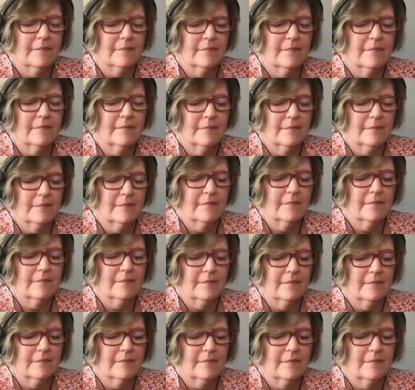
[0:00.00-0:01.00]

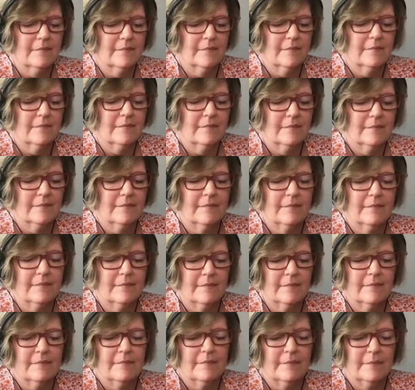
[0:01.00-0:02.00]

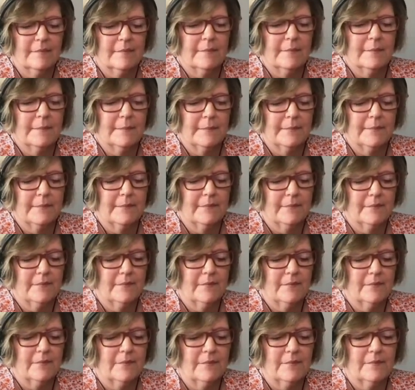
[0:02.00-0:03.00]

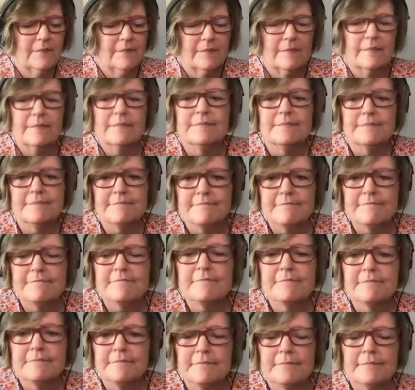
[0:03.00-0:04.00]

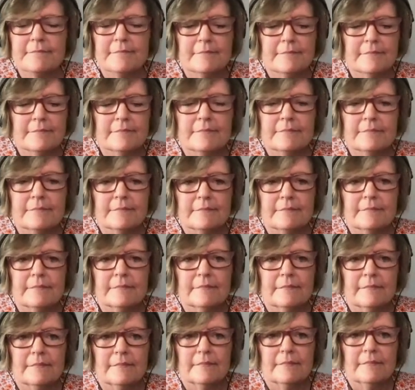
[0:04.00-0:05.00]

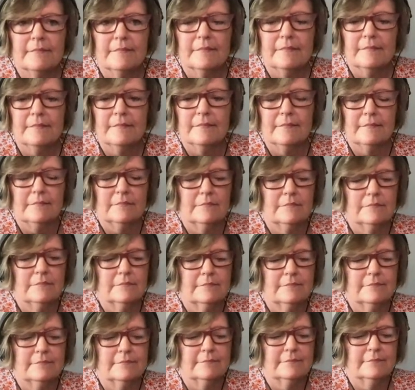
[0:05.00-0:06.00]

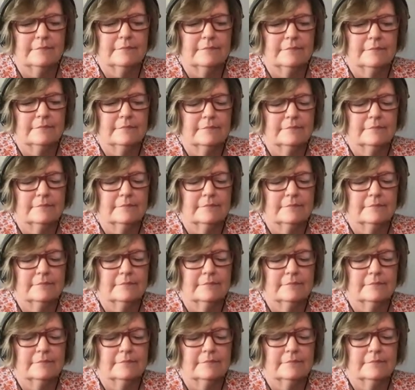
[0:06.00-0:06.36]
The person shown says nothing.